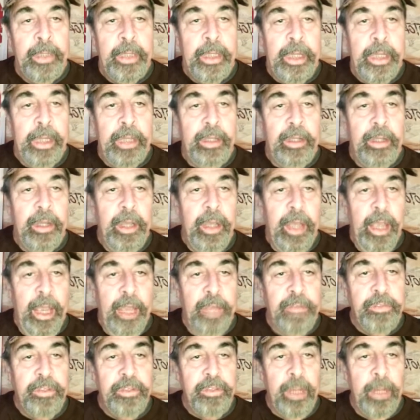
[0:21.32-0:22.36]
It
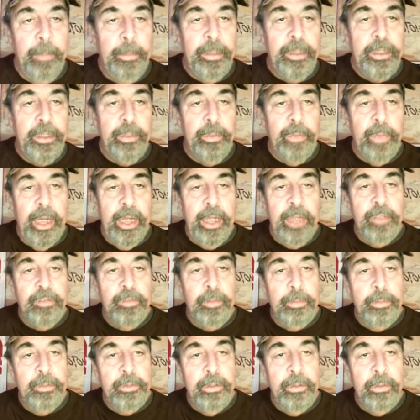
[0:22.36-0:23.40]
has a temperature range
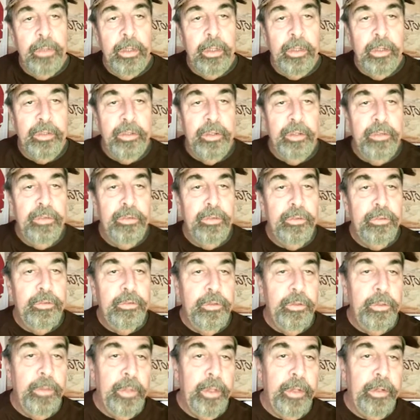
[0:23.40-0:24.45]
from 200 to
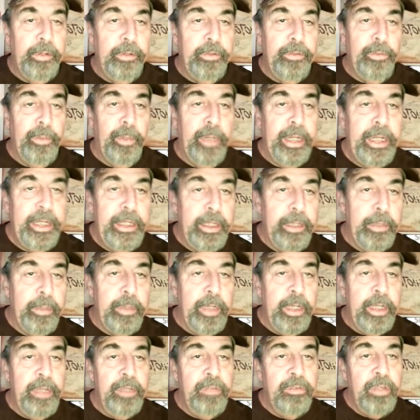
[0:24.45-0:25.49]
220
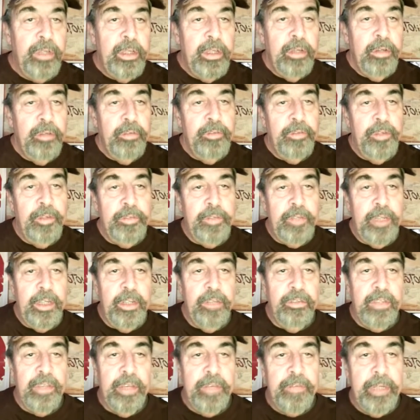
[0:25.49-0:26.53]
degrees 50 to
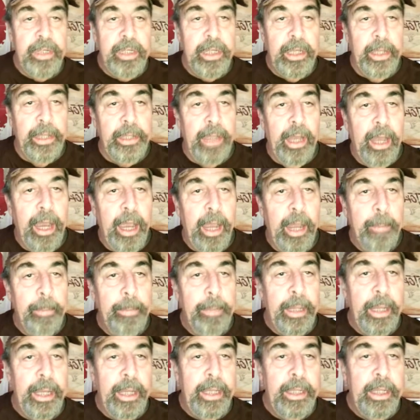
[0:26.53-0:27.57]
70 on the
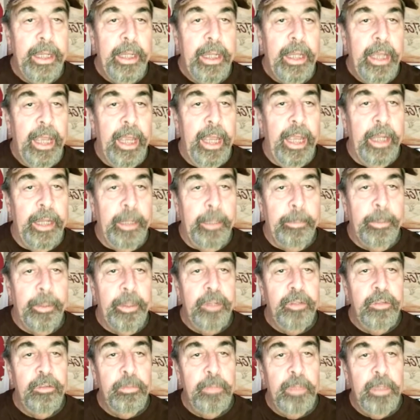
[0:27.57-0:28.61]
hotbed, and a
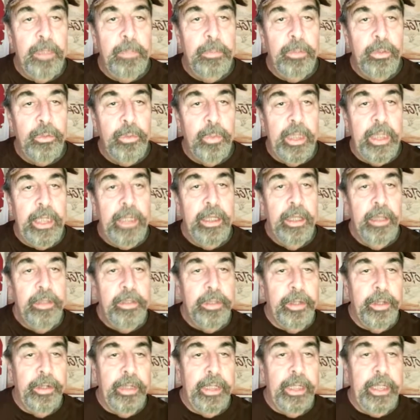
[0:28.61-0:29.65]
print speed between
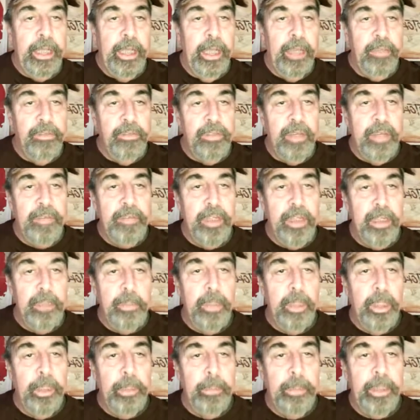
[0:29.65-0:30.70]
30 and 70
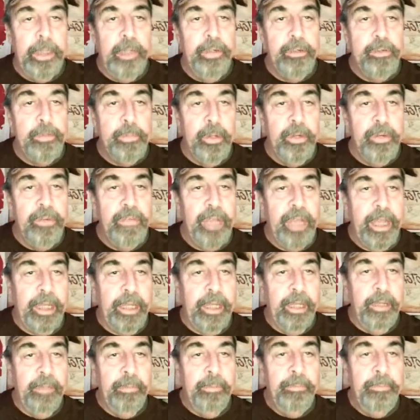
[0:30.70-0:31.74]
millimeters per
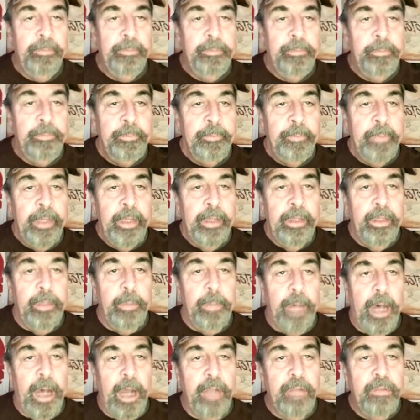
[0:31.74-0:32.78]
second. The
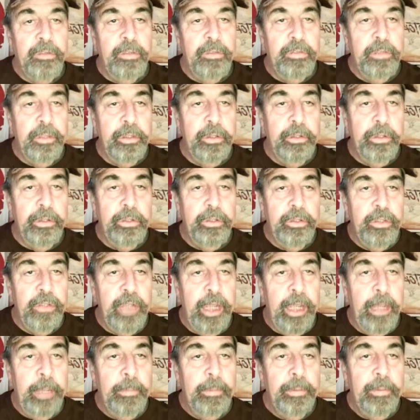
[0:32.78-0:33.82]
box is in good
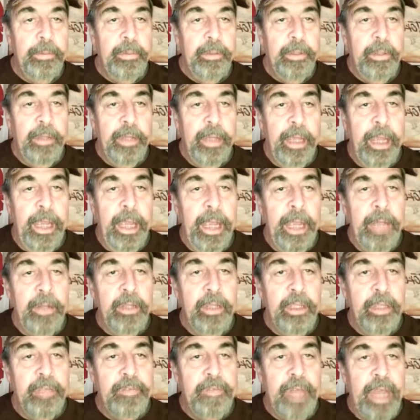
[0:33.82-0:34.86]
shape, and
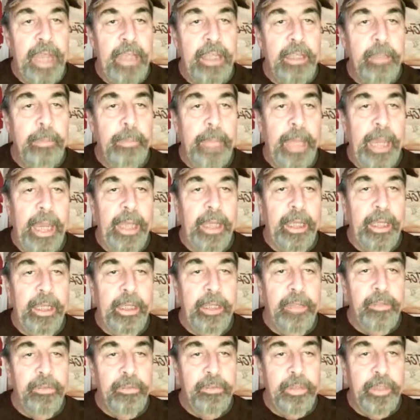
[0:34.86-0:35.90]
the vacuum bag
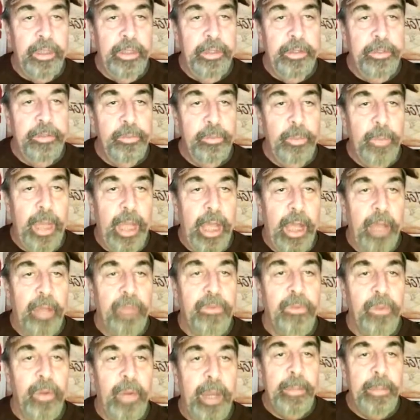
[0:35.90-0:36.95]
is sealed as well,
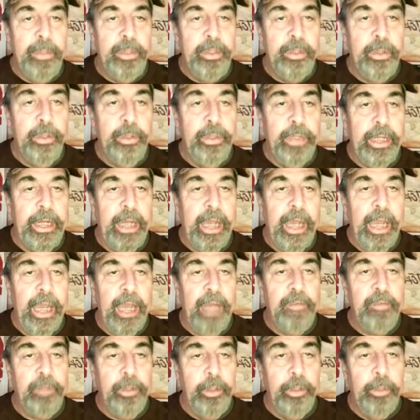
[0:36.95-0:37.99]
so assured that I
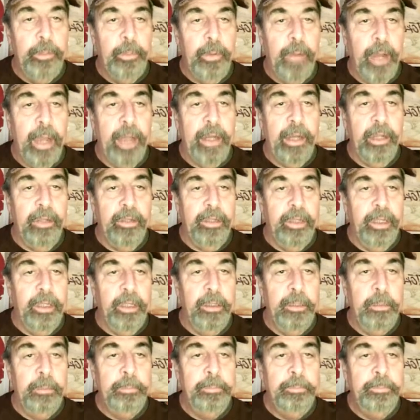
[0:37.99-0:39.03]
have good product
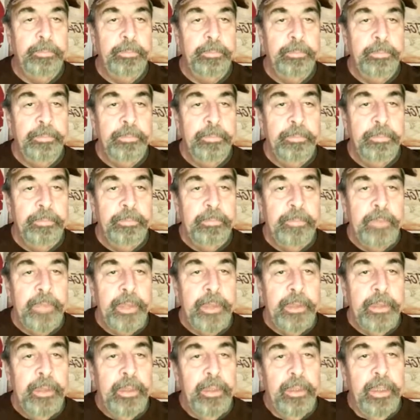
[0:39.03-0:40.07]
here.
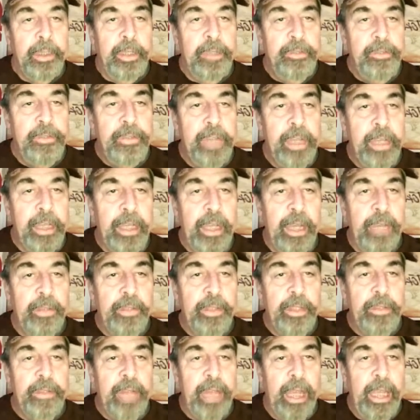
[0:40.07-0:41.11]
Let's check out
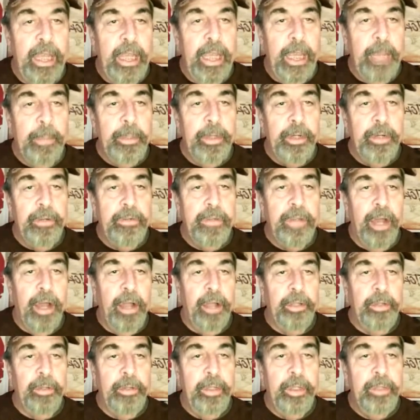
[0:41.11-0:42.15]
the diameter
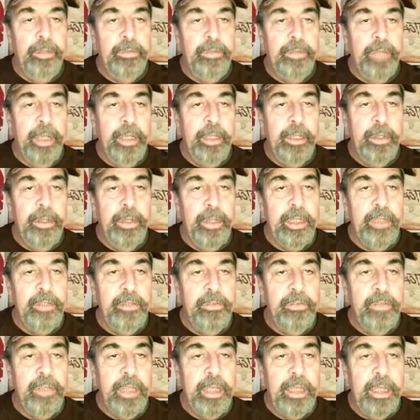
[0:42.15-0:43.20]
tolerance, and you can
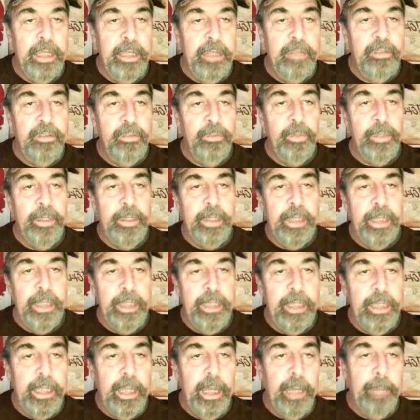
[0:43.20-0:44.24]
see it's
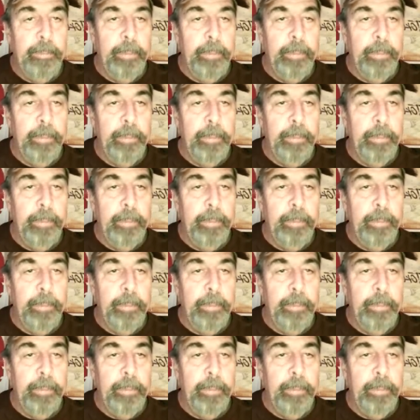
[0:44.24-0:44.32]
within the